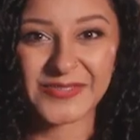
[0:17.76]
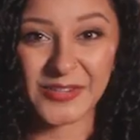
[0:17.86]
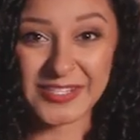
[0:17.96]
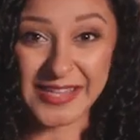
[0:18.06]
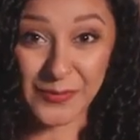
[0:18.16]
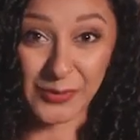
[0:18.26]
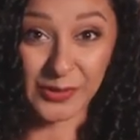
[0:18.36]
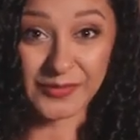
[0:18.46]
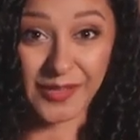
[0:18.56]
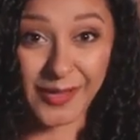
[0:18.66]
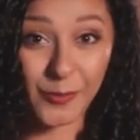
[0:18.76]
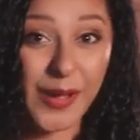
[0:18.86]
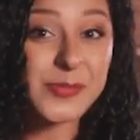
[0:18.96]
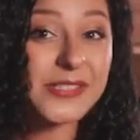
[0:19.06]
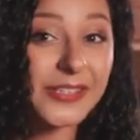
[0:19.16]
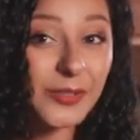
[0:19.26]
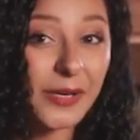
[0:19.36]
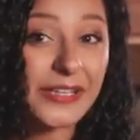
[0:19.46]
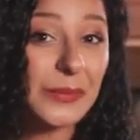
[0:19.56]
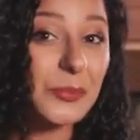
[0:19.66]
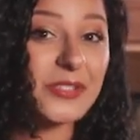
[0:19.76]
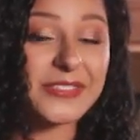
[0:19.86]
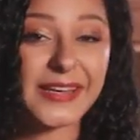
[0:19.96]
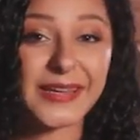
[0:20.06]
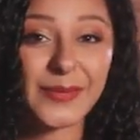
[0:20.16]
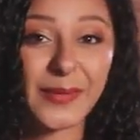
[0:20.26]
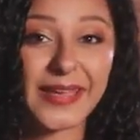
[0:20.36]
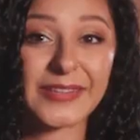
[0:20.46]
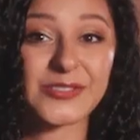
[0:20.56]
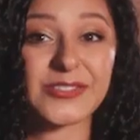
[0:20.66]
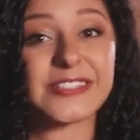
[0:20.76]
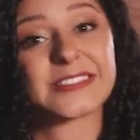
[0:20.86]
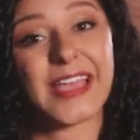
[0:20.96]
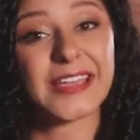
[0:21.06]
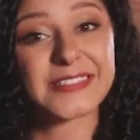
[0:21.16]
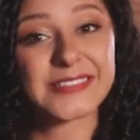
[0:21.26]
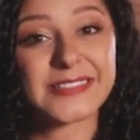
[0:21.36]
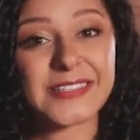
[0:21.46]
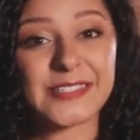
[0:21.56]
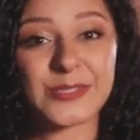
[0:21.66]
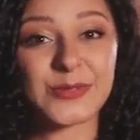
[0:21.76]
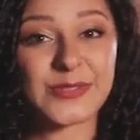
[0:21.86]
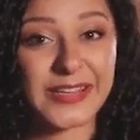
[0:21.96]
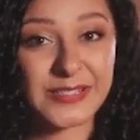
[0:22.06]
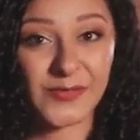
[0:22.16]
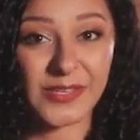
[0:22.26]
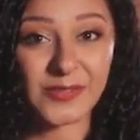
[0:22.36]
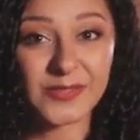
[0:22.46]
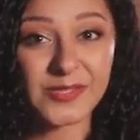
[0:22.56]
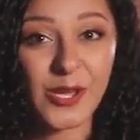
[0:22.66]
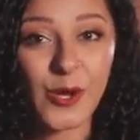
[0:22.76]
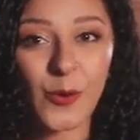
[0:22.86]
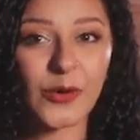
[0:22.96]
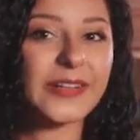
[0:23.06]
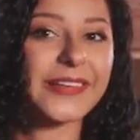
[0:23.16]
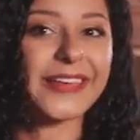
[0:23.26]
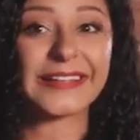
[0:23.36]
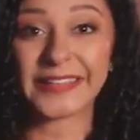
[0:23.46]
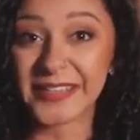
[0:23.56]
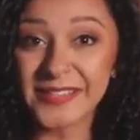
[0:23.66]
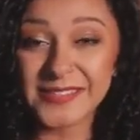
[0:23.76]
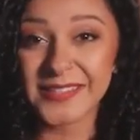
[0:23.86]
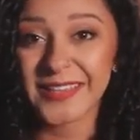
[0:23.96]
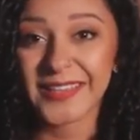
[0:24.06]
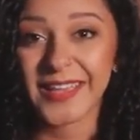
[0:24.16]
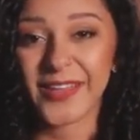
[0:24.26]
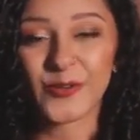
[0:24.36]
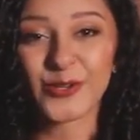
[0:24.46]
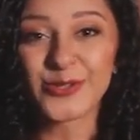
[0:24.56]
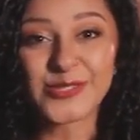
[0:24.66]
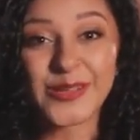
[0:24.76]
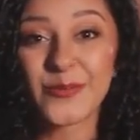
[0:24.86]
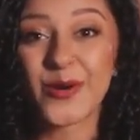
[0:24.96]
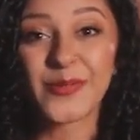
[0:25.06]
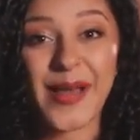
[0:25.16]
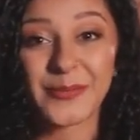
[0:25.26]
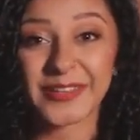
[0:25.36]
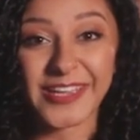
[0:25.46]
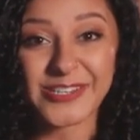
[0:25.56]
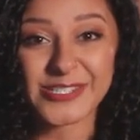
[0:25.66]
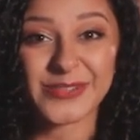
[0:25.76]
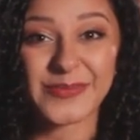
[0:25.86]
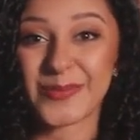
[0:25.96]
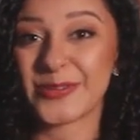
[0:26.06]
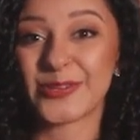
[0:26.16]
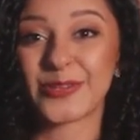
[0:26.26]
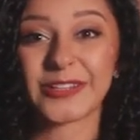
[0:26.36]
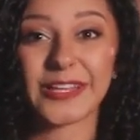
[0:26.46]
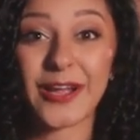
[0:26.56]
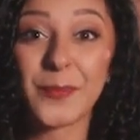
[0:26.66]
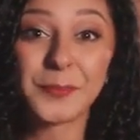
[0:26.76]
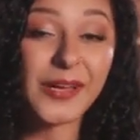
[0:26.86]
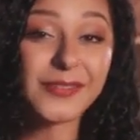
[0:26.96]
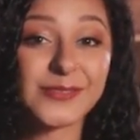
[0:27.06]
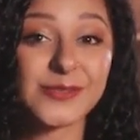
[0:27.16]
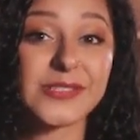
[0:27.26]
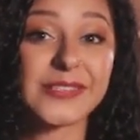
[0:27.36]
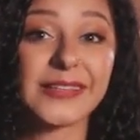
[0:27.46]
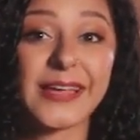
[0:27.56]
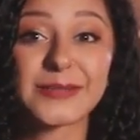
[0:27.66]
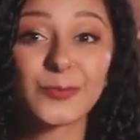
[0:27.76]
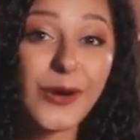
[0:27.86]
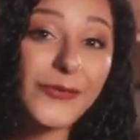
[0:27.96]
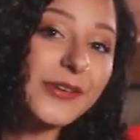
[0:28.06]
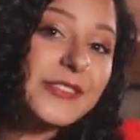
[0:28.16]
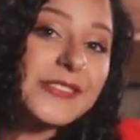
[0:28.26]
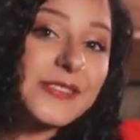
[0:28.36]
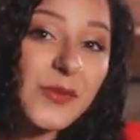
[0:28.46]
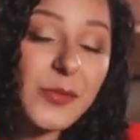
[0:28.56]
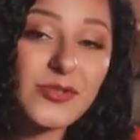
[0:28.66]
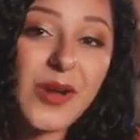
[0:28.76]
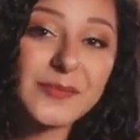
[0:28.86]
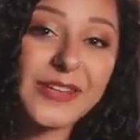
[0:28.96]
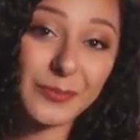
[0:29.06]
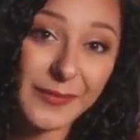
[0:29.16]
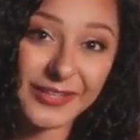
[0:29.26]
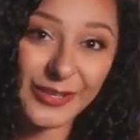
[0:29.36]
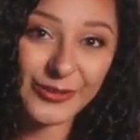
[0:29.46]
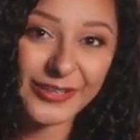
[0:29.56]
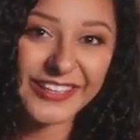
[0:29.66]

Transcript: For example, on a website, you might input data by entering text into text fields or clicking links. If you're using a mobile application, maybe you'll click on buttons or select preferences from a drop-down menu.